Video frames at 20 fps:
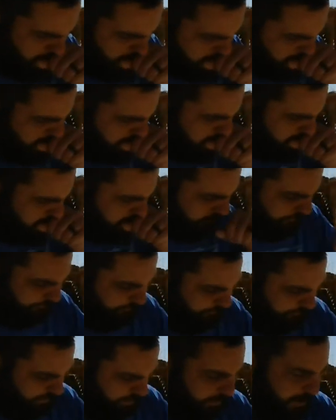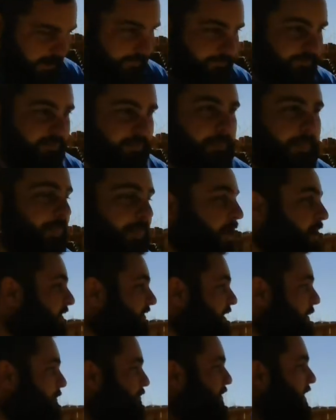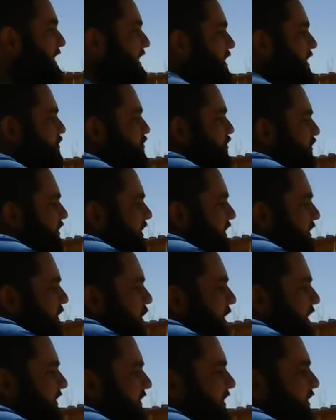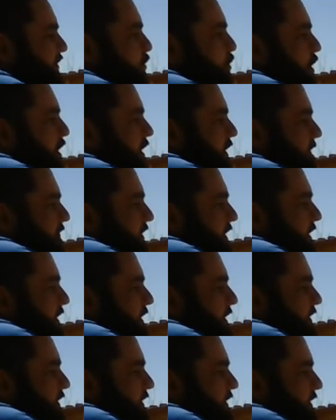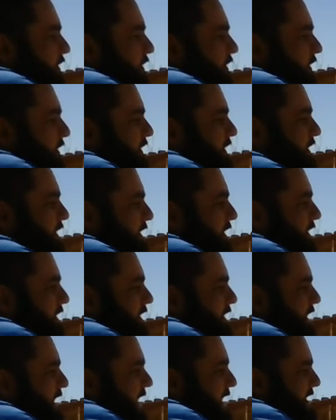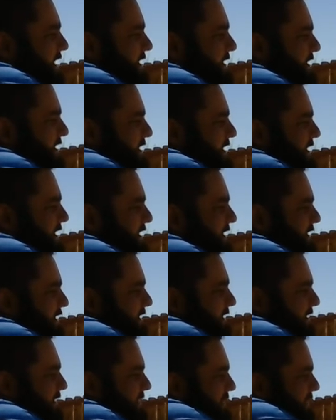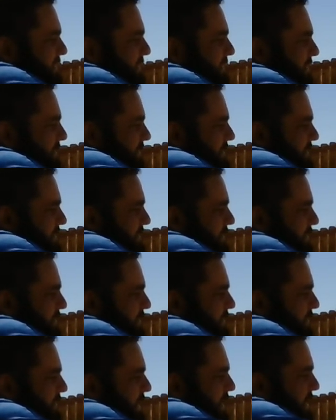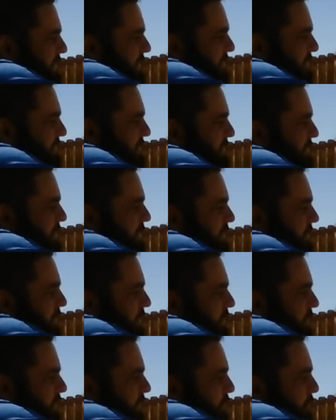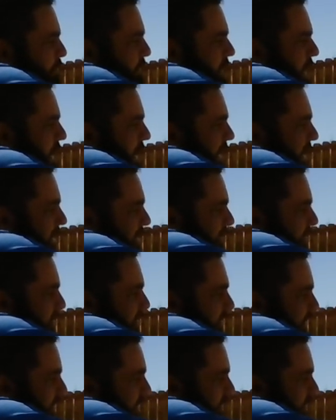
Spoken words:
Okay, something interesting though is it's one of the less dense planets